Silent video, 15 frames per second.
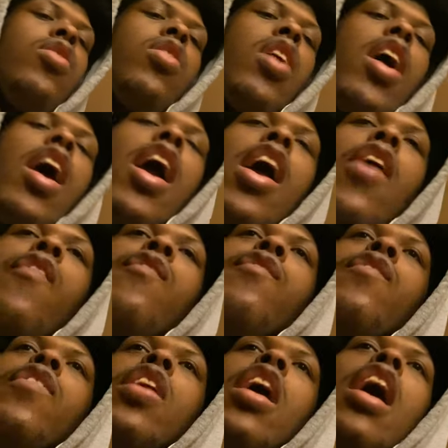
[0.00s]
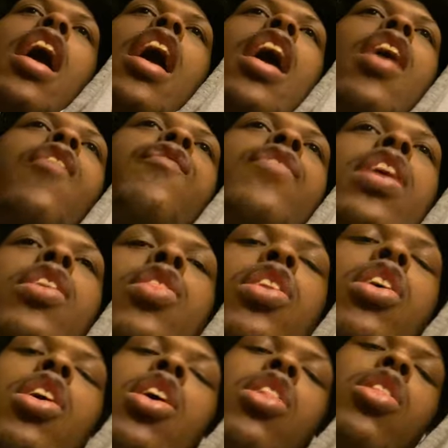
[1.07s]
I have faith in
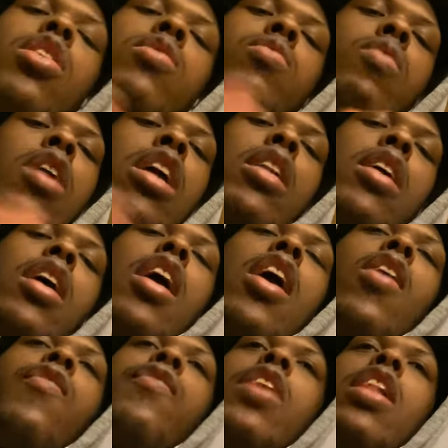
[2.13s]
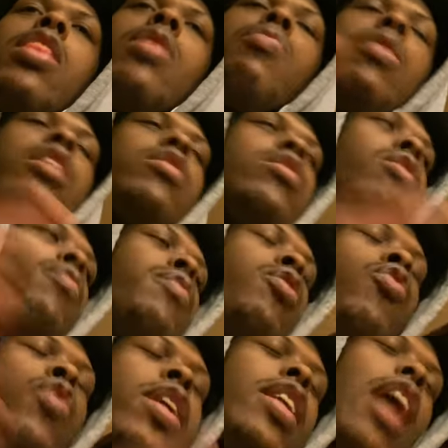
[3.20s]
others, but I didn't have faith in myself. But
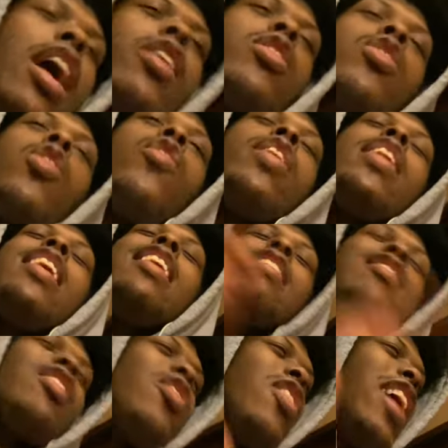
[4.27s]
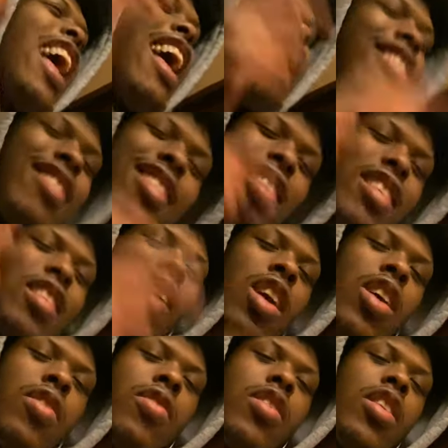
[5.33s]
we're not going into that.
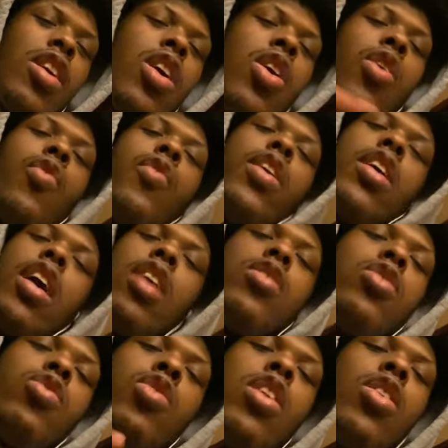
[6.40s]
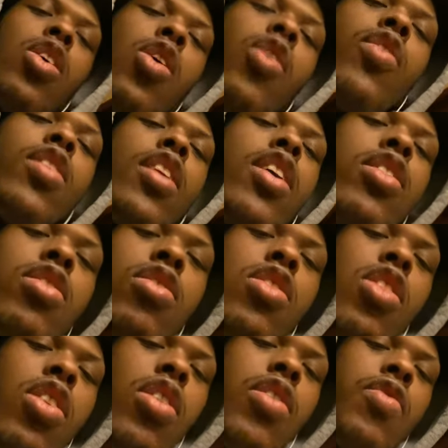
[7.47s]
Concentrate on this
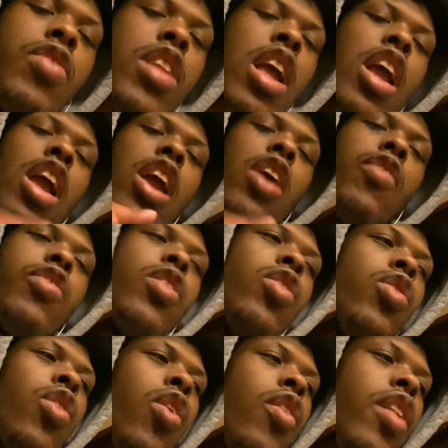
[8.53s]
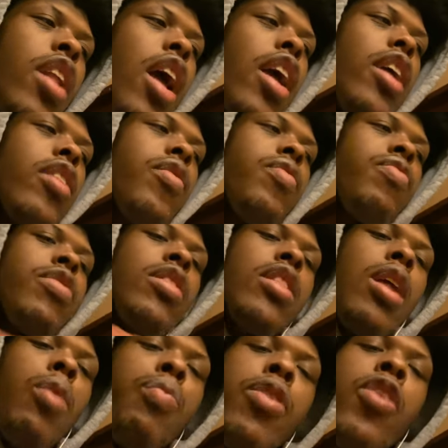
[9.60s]
year. If you don't like
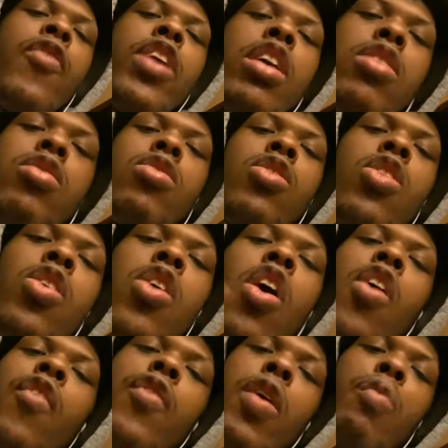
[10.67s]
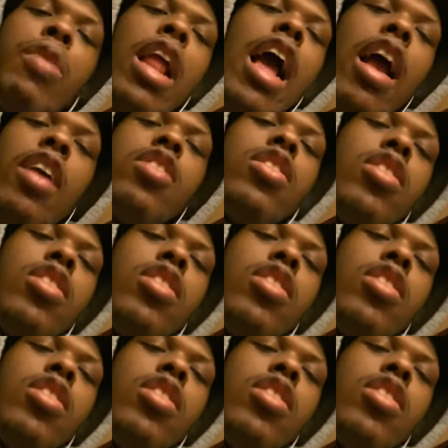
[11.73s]
the previous year from last